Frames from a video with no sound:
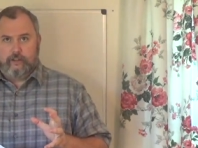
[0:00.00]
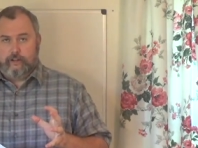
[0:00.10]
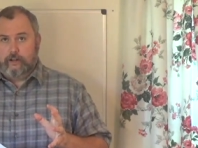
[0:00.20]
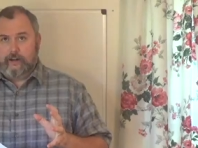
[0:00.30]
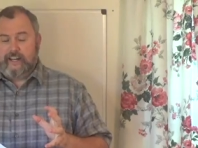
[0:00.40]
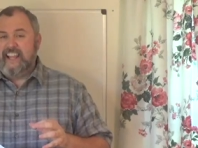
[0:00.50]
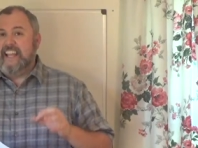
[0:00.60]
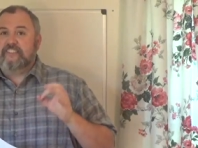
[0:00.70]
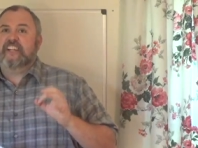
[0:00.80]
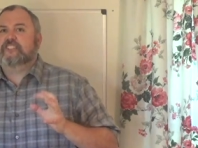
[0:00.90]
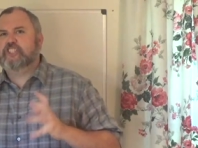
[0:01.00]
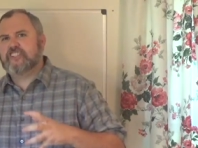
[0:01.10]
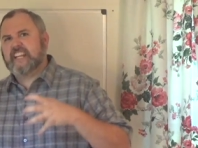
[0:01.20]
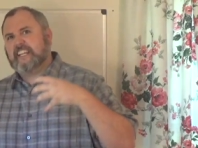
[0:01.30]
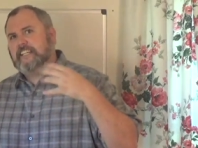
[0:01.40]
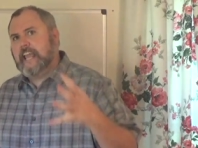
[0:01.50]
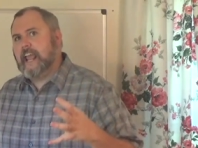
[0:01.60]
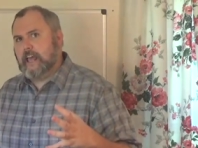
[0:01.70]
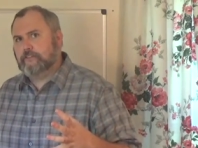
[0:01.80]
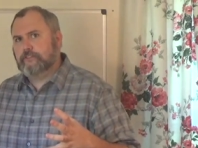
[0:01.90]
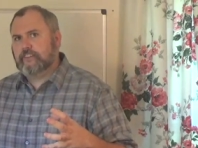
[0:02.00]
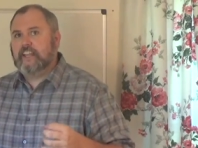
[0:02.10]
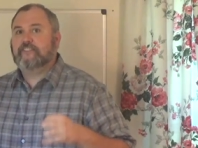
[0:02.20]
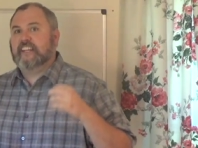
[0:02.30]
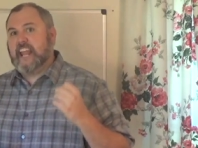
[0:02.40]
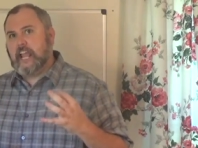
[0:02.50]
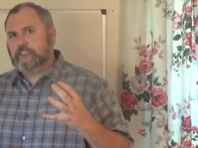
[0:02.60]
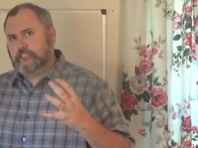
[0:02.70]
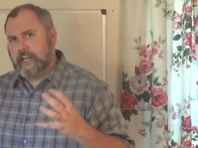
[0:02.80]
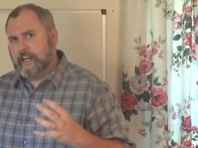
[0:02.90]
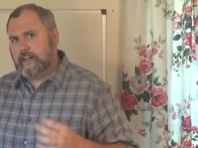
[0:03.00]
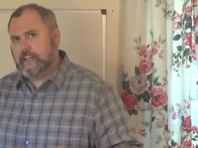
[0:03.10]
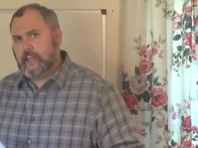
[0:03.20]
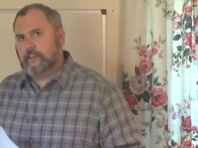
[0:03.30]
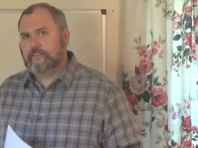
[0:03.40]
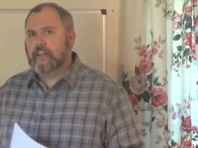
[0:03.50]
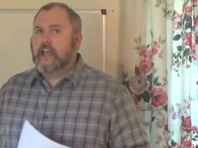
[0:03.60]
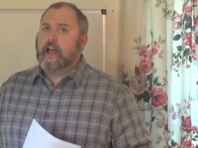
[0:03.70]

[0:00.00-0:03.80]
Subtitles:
All right, it's not just a guess, it's an educated guess.